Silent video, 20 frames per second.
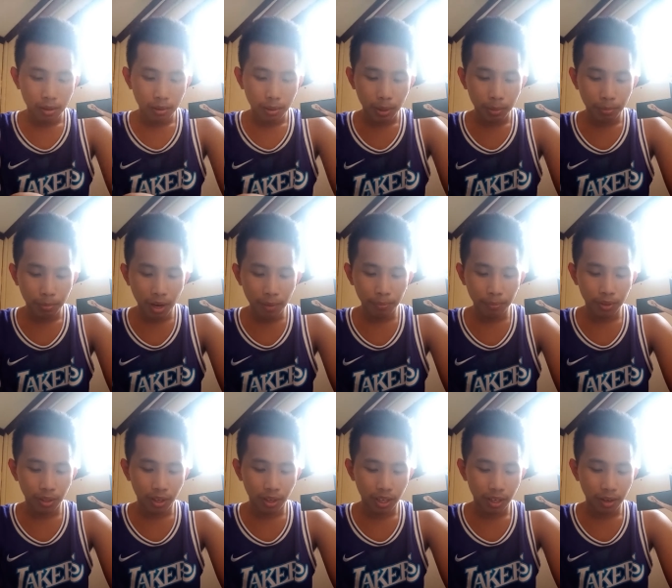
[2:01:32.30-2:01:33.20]

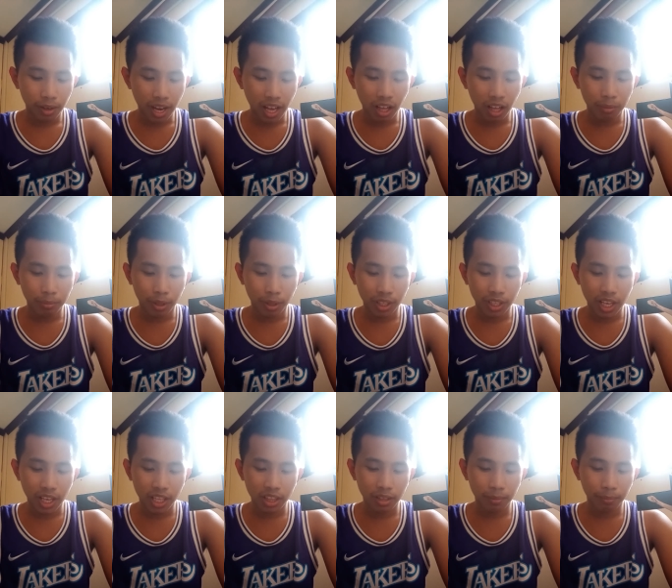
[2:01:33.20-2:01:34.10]
poplar, almond,
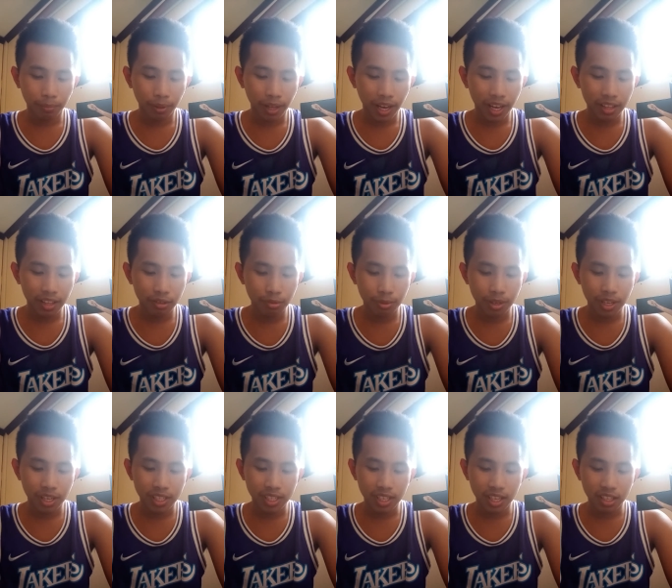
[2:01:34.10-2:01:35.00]
and the plane
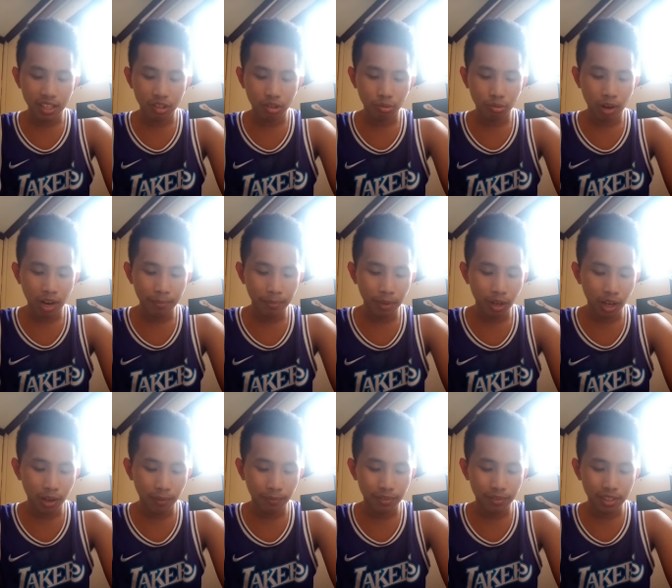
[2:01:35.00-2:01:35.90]
trees and striped
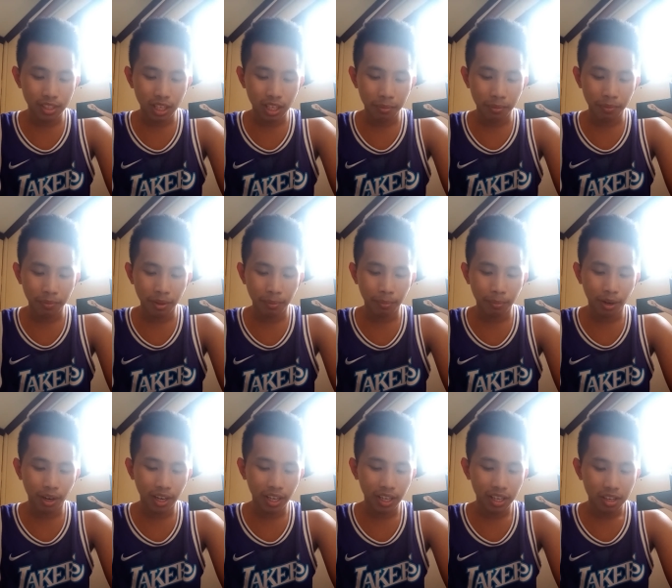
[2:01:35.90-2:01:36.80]
up some of the
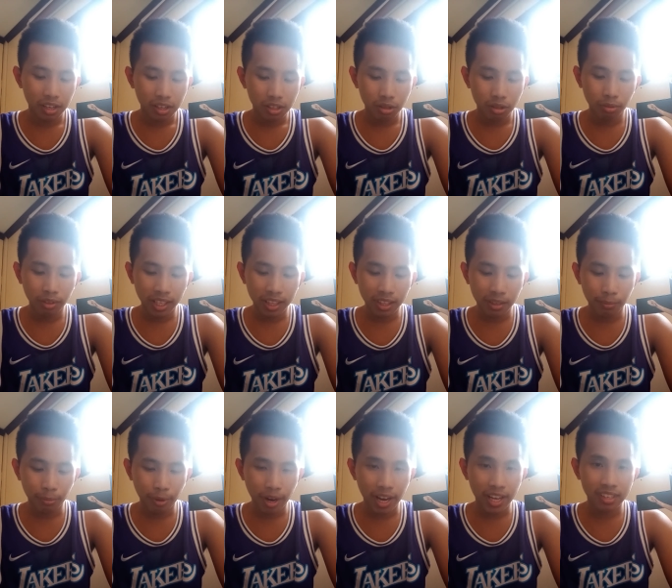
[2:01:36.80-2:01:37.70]
bark so that the
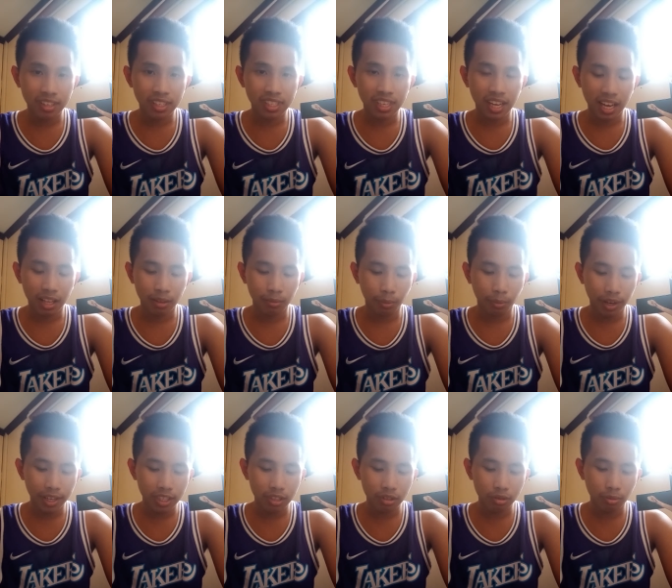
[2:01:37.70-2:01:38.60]
branches had
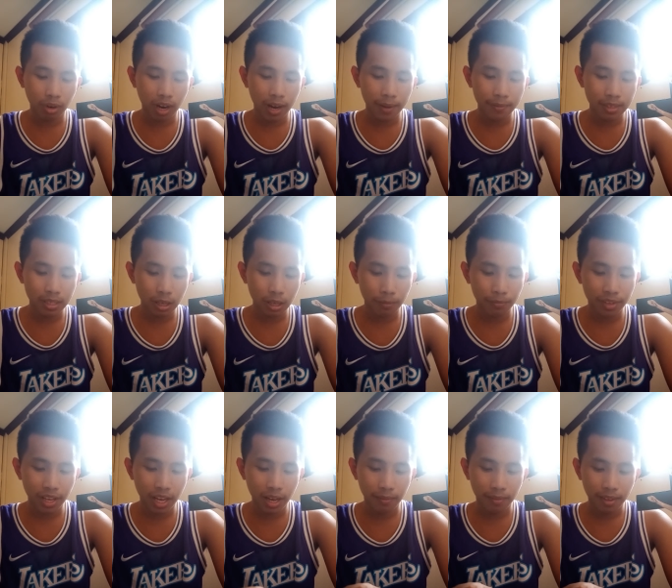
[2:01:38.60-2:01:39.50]
white stripes of
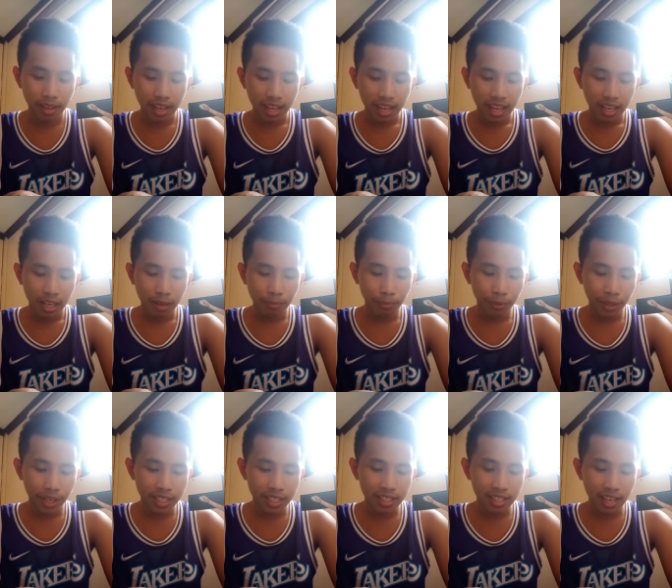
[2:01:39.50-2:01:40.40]
them. He
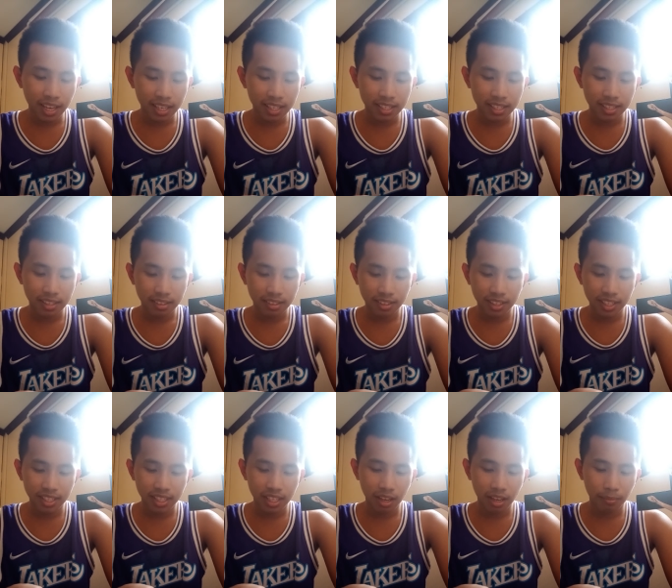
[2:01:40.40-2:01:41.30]
placed
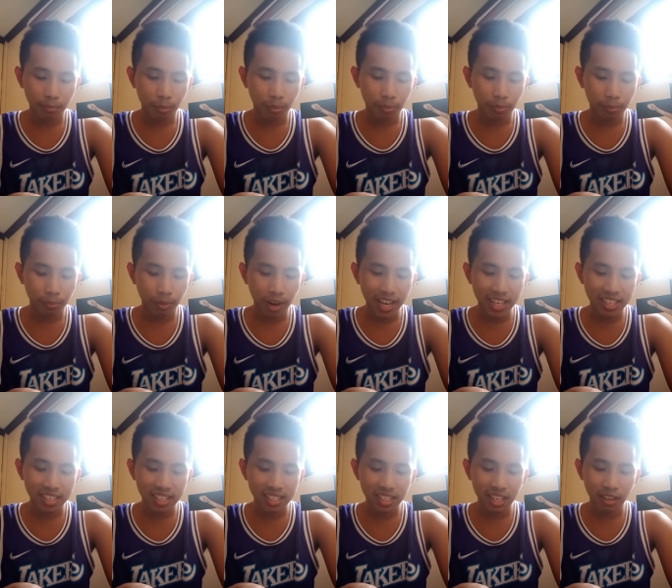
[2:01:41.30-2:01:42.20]
these in
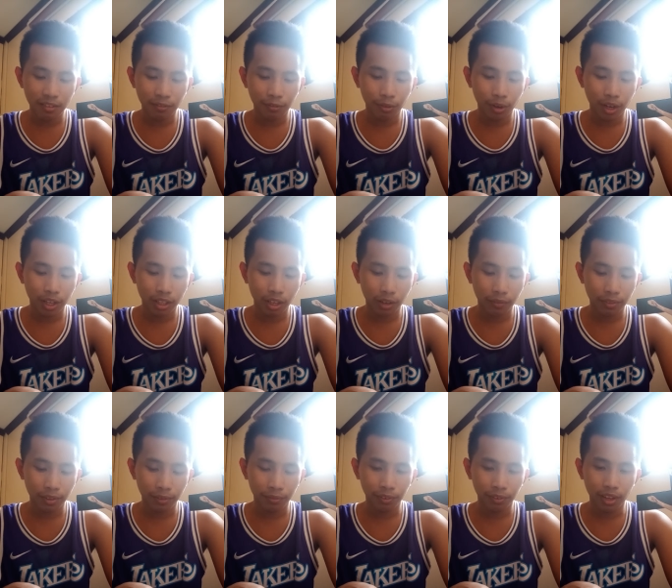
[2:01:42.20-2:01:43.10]
branches in front of
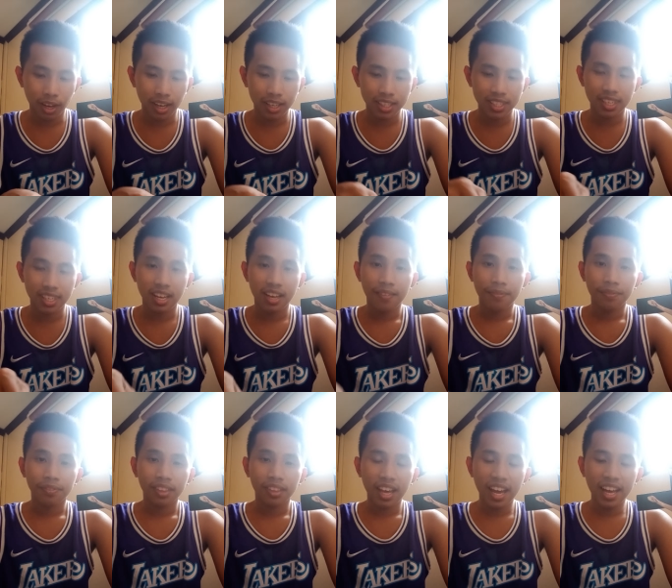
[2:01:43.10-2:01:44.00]
the flocks.
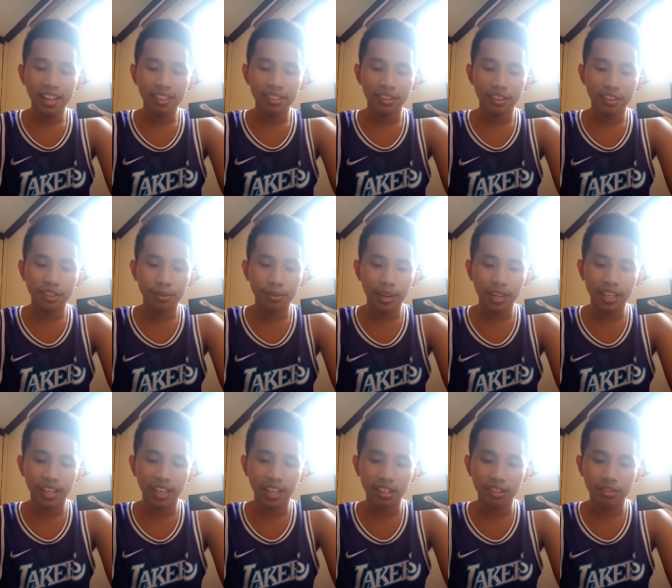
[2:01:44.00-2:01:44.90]
At their
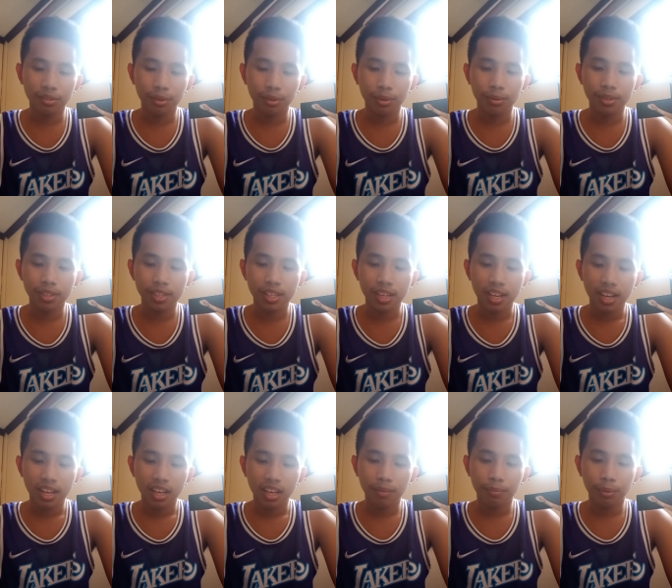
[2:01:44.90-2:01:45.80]
drinking troughs,
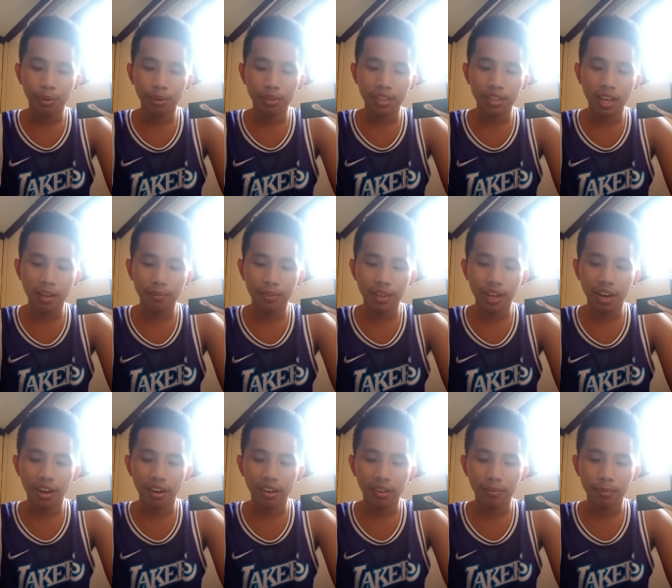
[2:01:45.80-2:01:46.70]
he put them
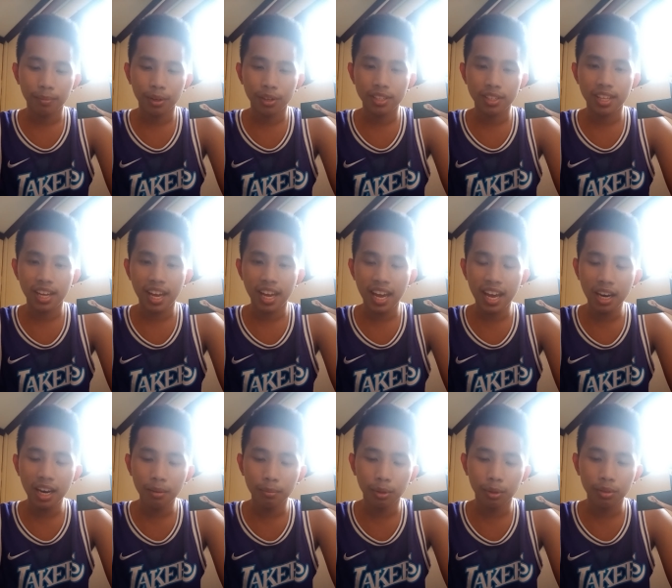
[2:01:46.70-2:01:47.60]
there because the
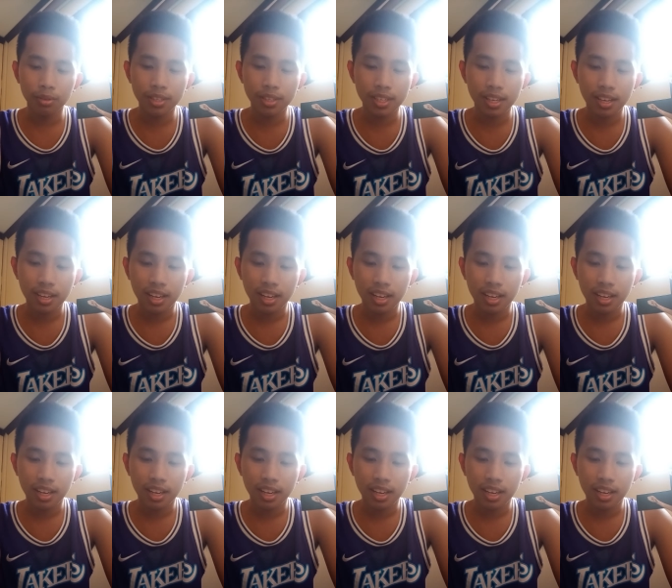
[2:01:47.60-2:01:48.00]
animals